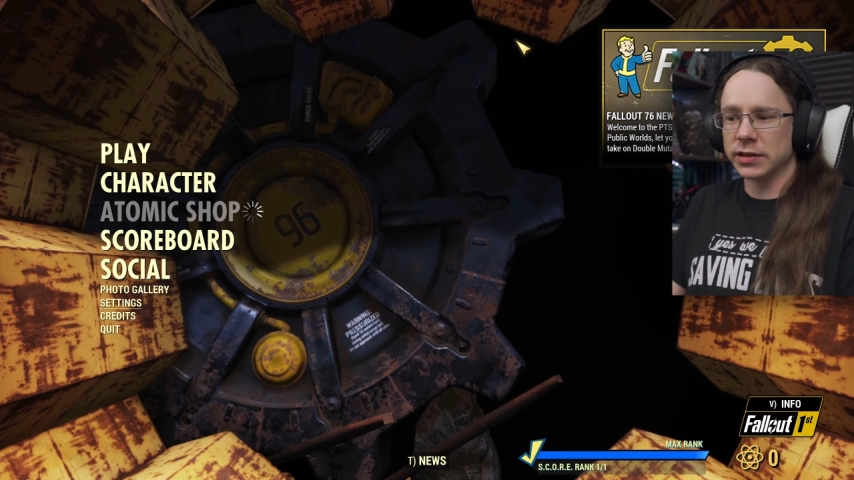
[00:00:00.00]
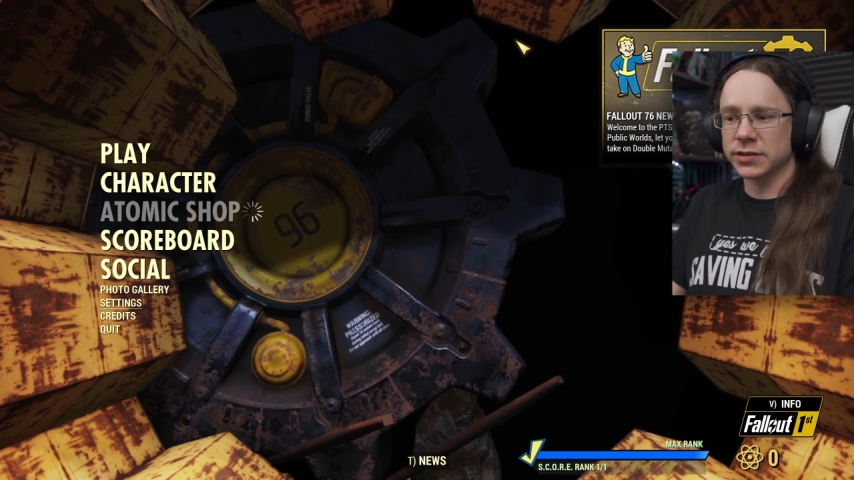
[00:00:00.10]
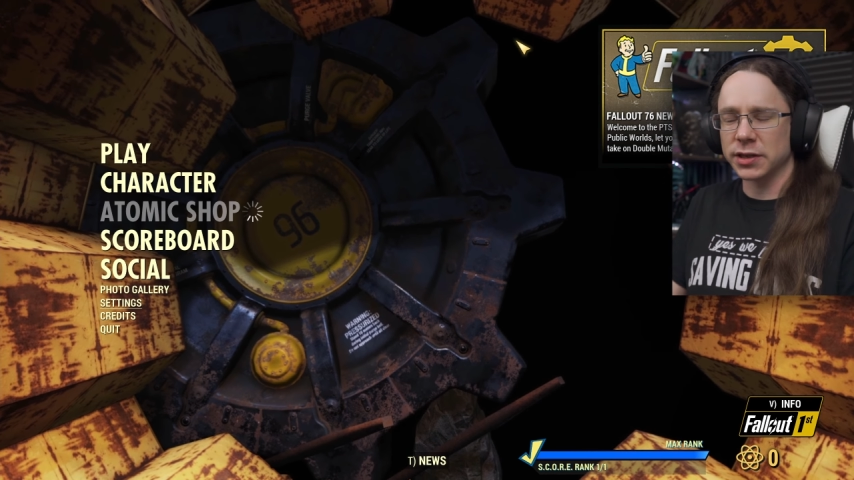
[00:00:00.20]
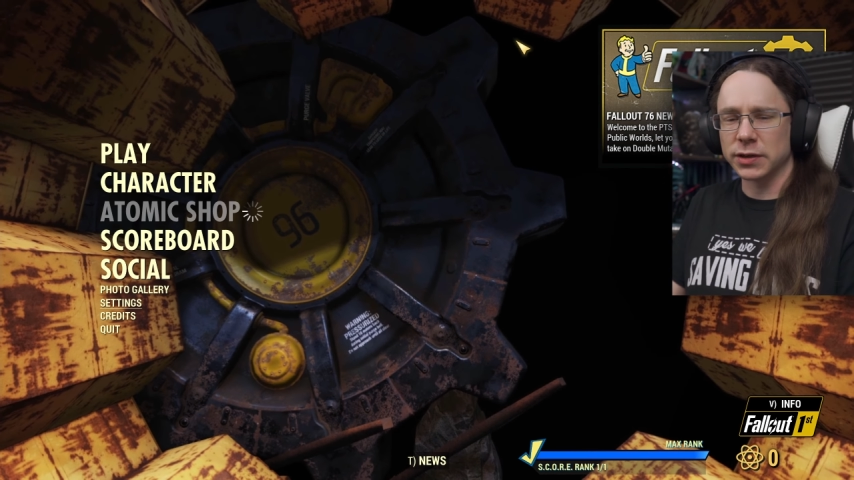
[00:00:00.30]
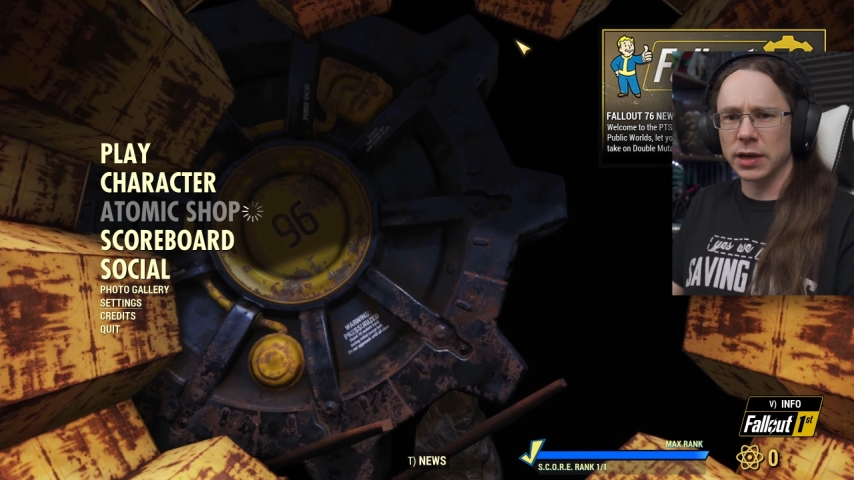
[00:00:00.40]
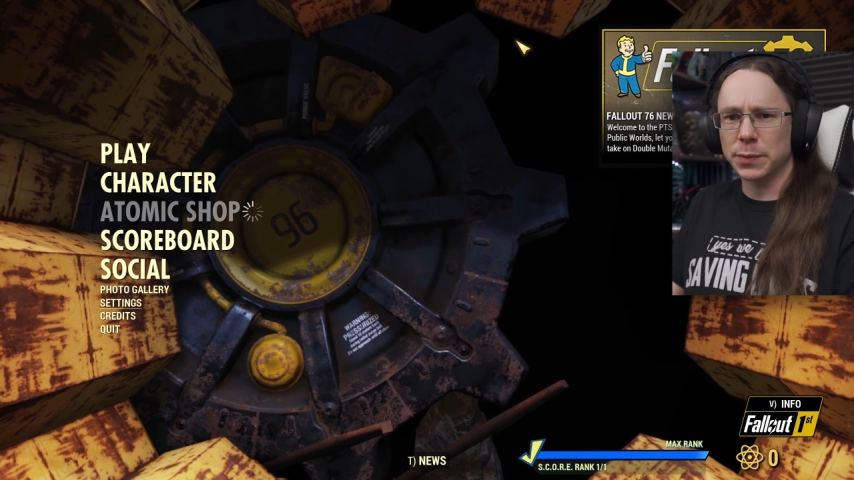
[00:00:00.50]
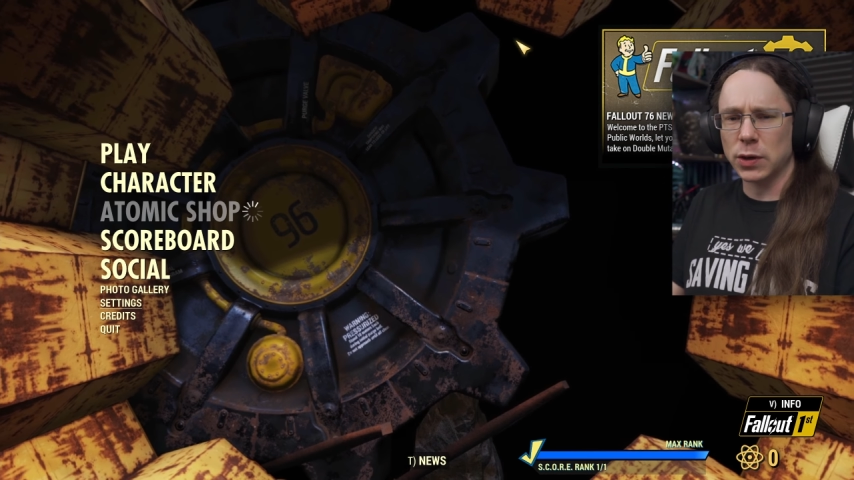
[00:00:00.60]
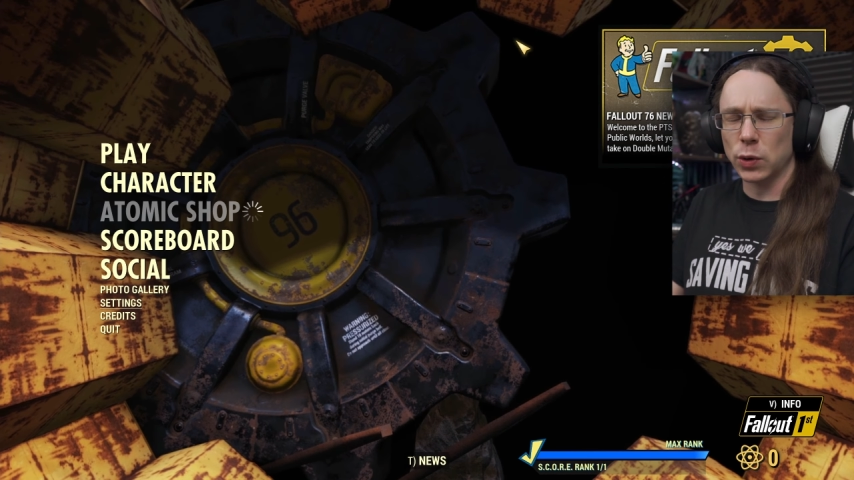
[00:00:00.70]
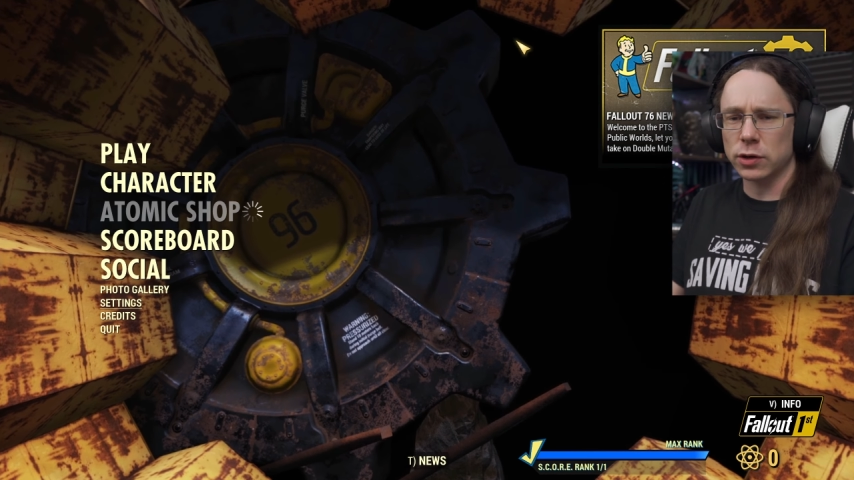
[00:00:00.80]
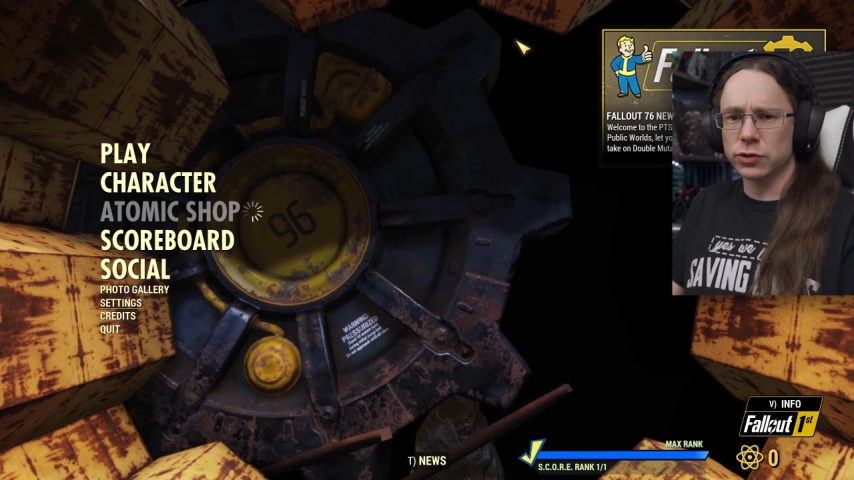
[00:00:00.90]
So a couple of
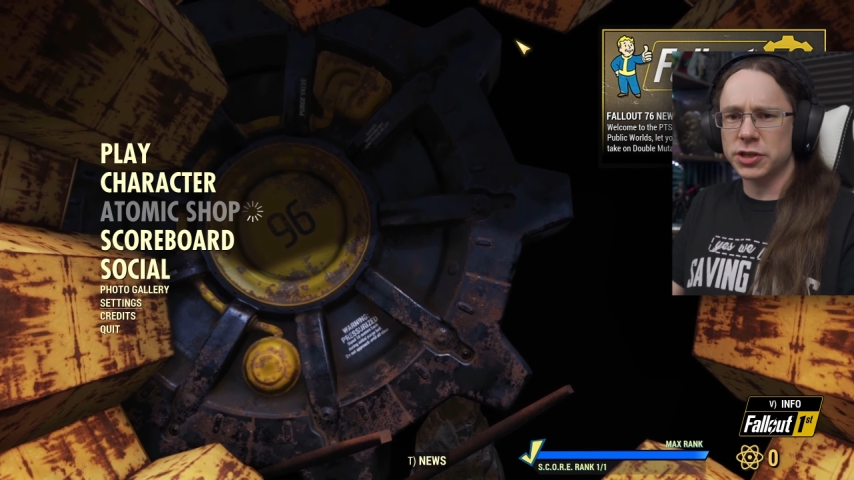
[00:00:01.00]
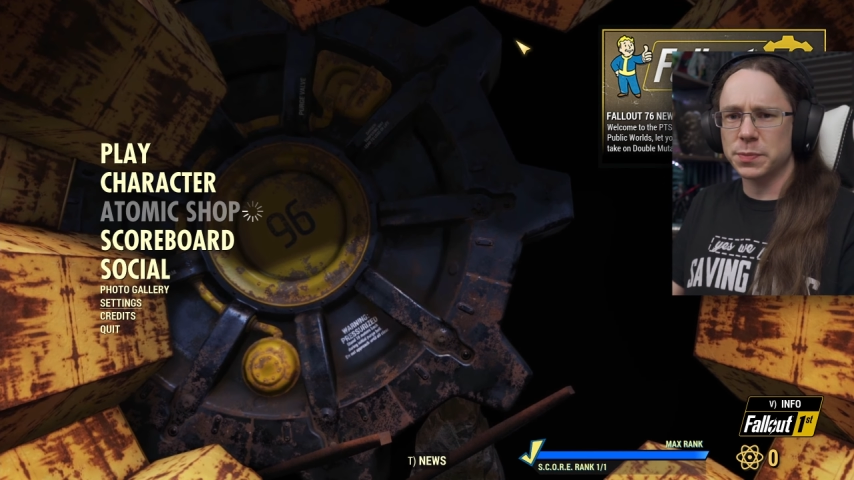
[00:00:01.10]
quick orders of